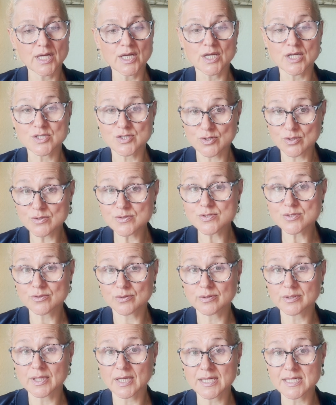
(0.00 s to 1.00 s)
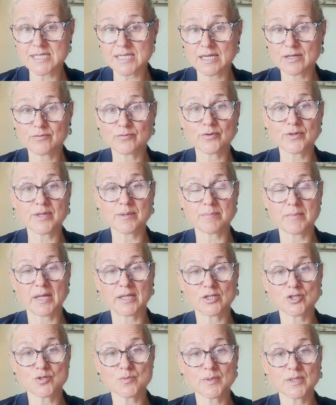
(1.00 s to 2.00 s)
It's also a good idea for the
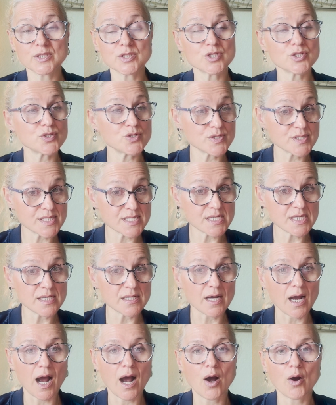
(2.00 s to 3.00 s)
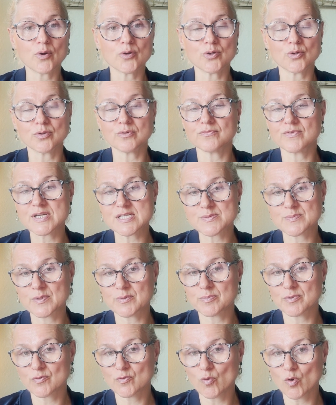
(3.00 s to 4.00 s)
management to see how your investment
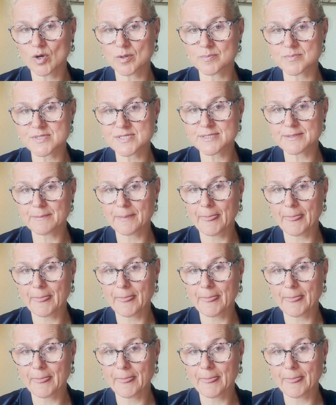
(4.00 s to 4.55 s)
performs.